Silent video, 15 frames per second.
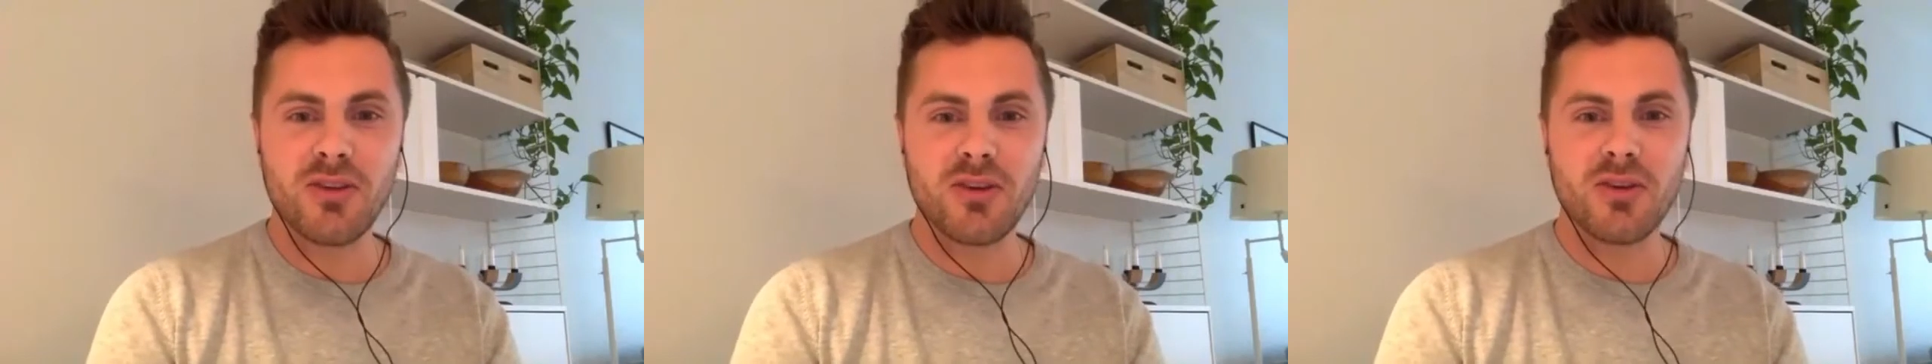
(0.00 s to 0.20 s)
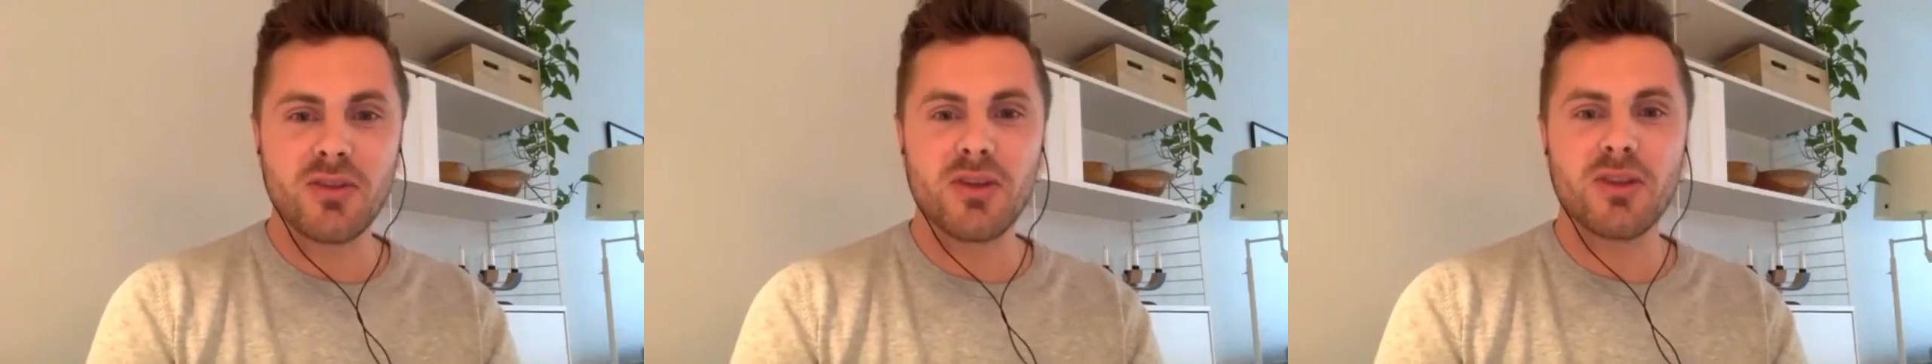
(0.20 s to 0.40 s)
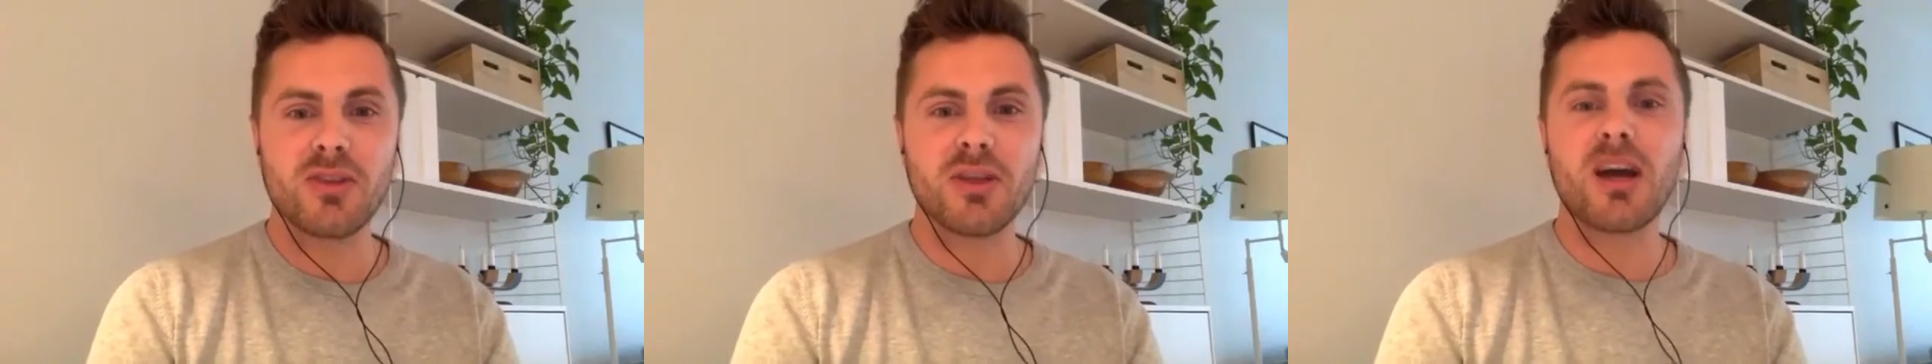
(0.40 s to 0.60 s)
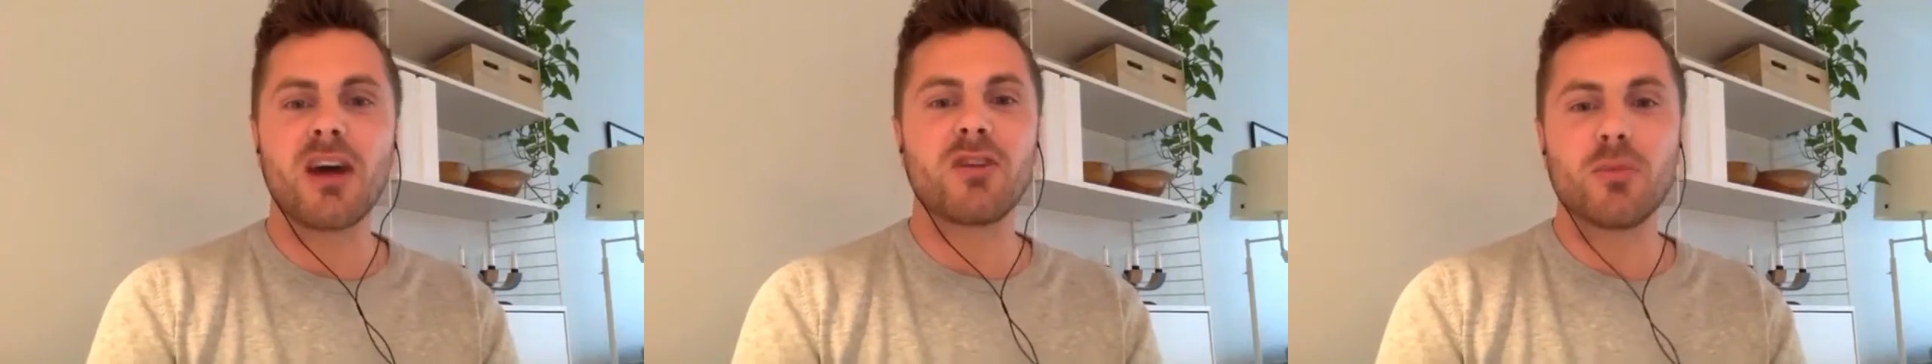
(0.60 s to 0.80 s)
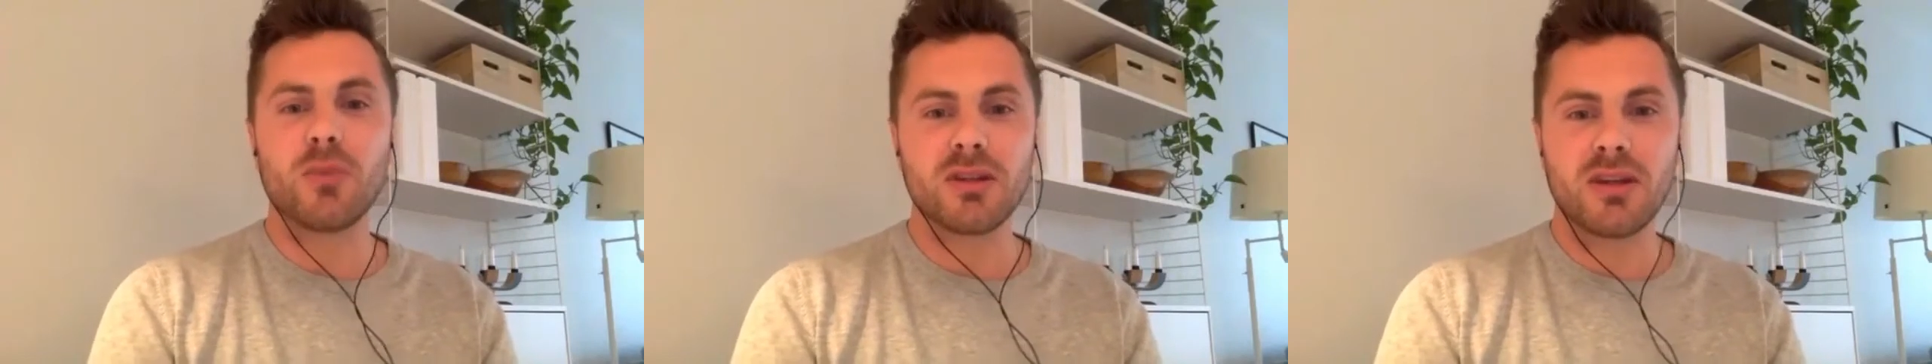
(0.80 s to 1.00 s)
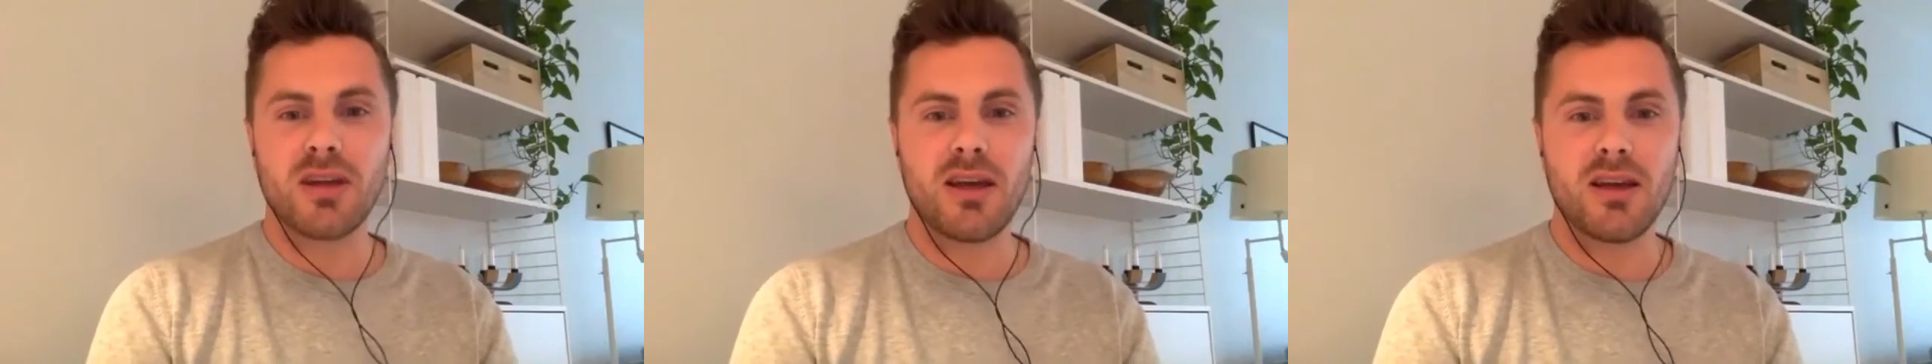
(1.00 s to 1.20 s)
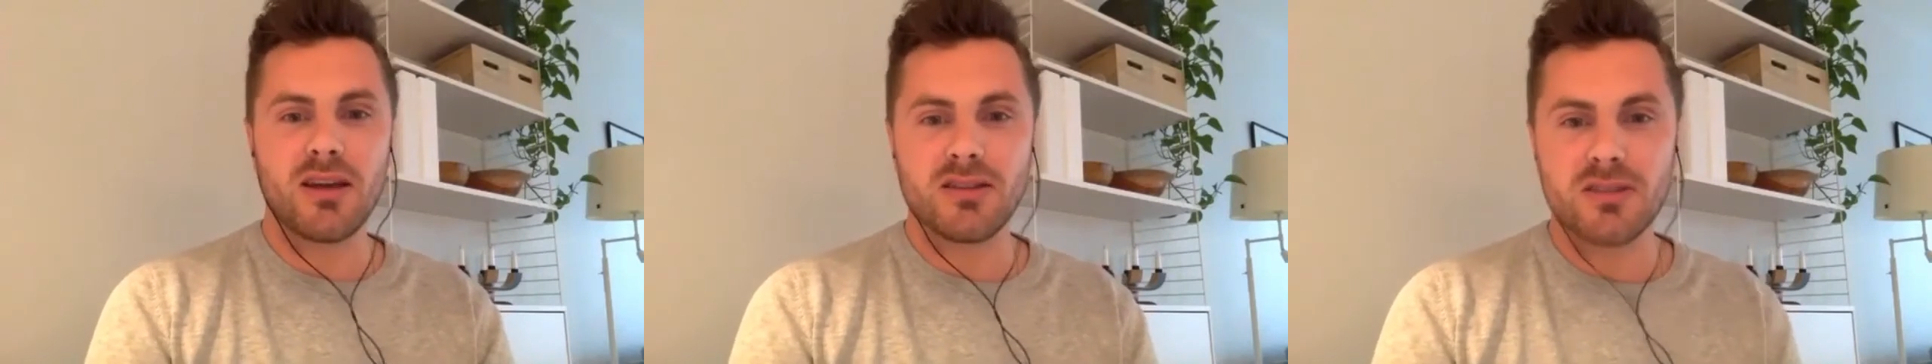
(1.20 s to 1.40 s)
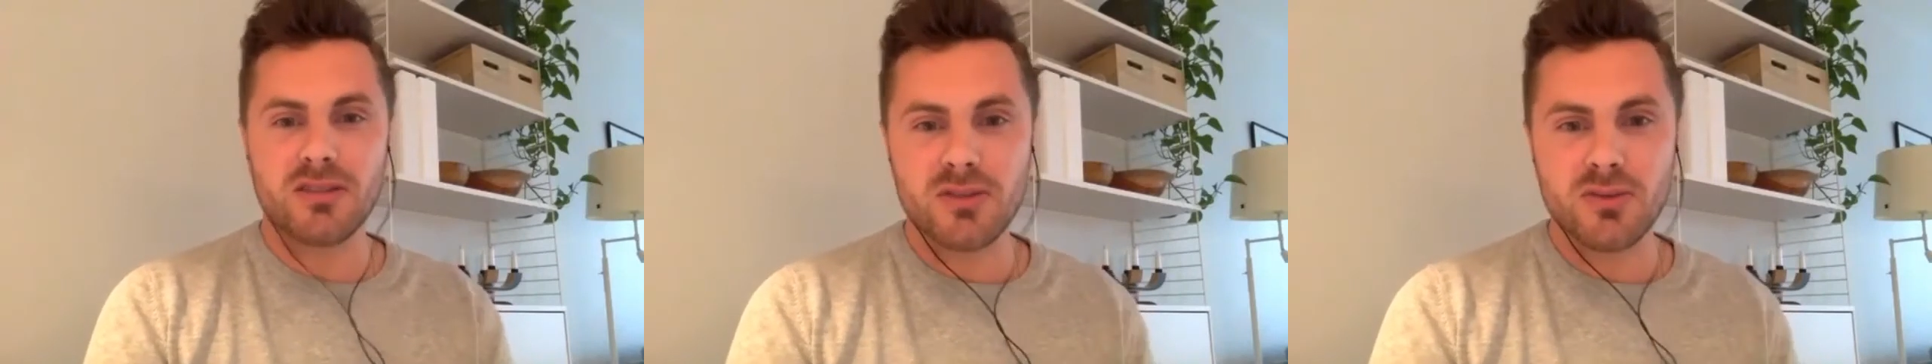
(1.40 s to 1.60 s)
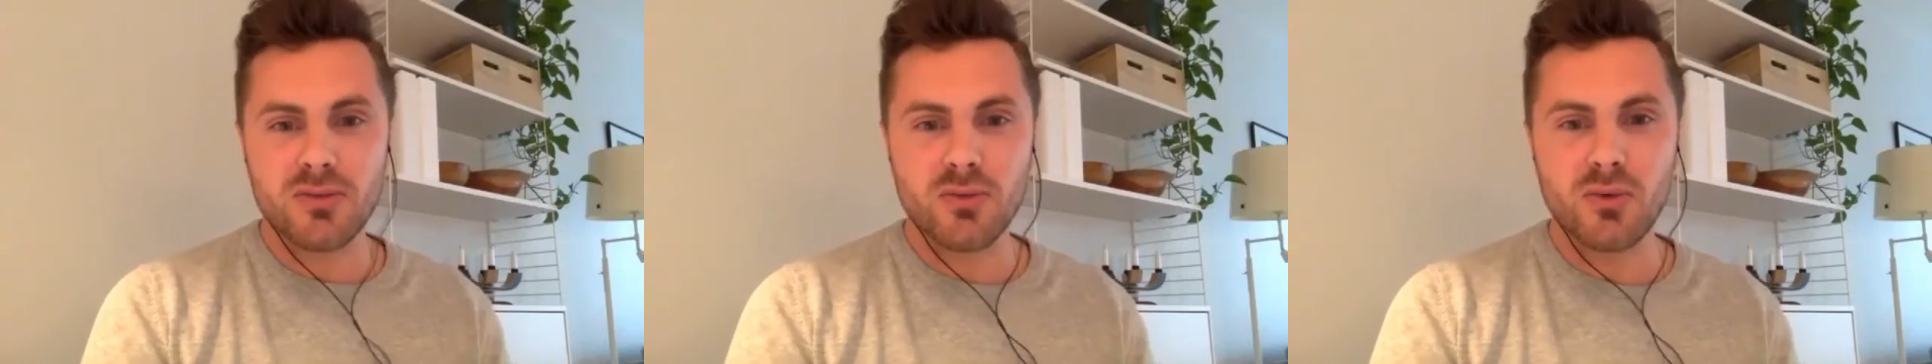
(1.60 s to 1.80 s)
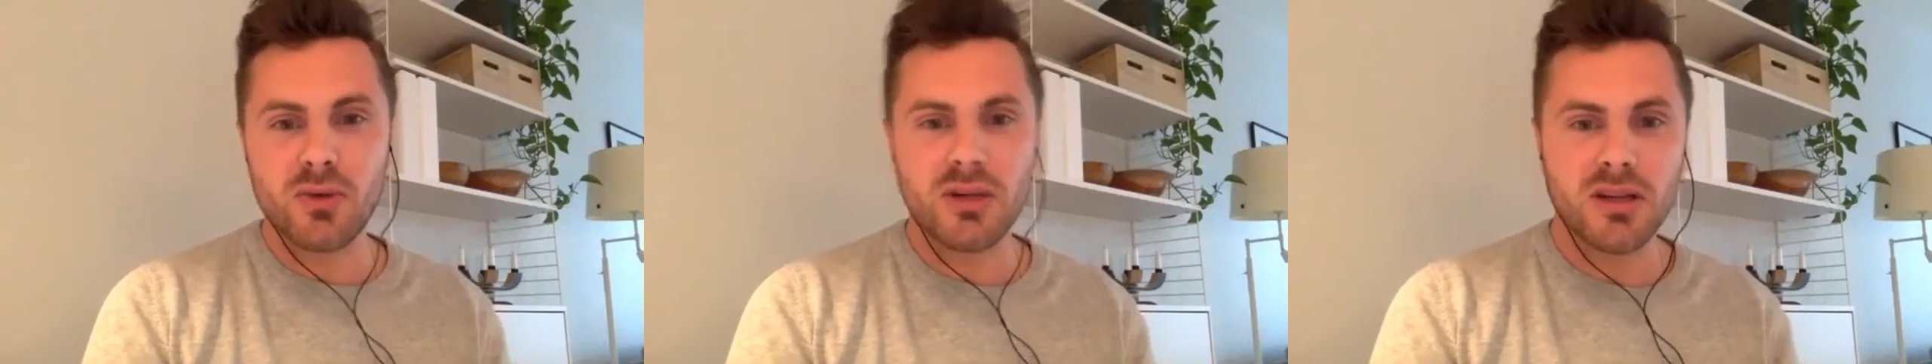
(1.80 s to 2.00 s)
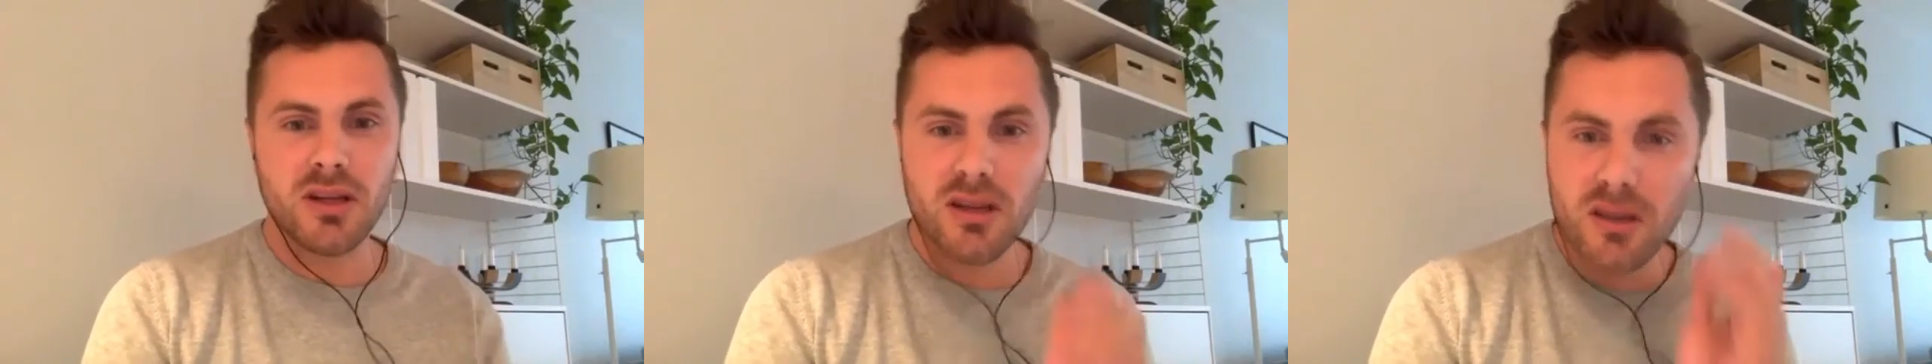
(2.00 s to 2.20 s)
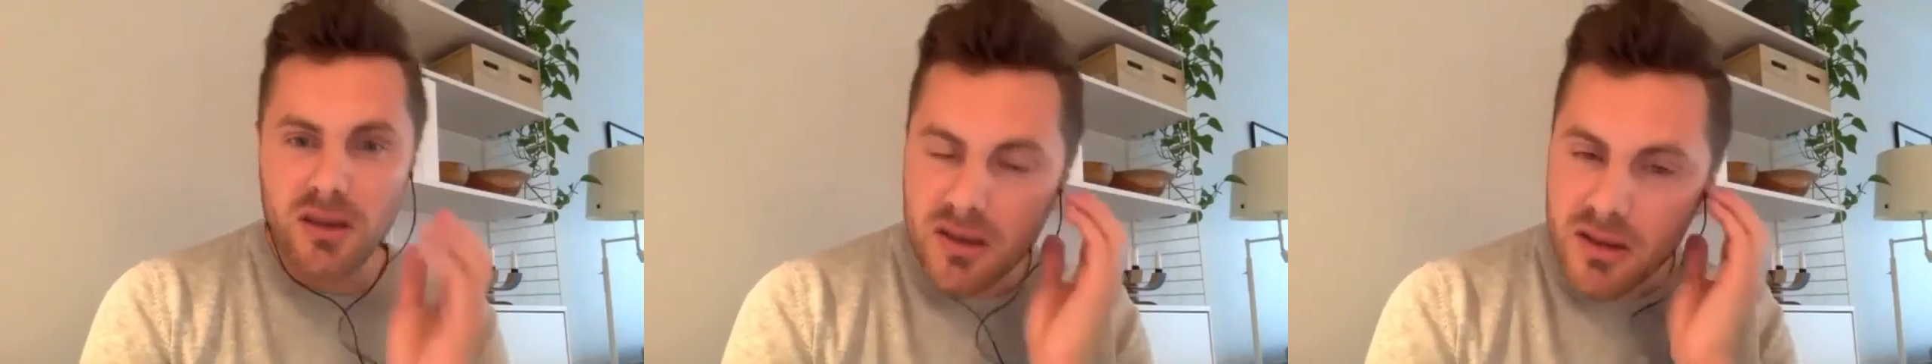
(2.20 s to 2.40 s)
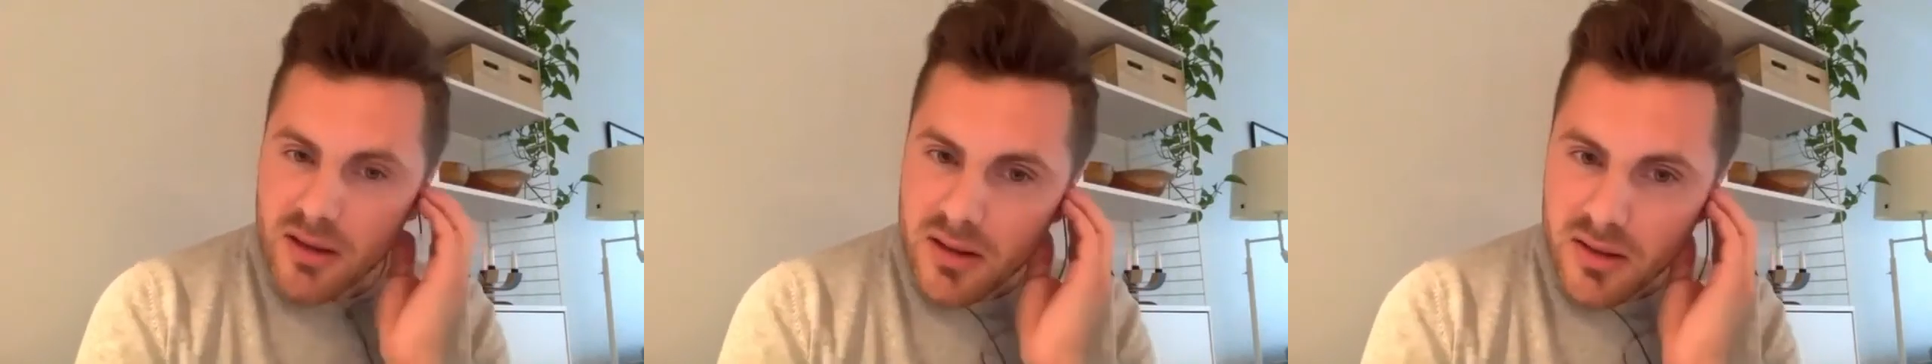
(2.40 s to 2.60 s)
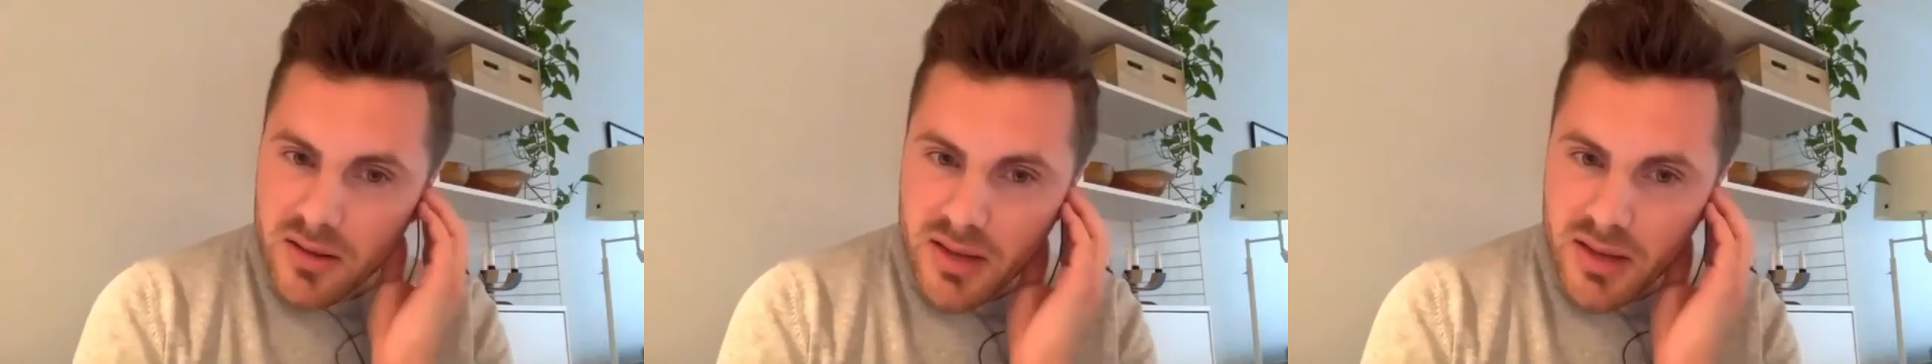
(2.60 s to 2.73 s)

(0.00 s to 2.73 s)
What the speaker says: the government can't really,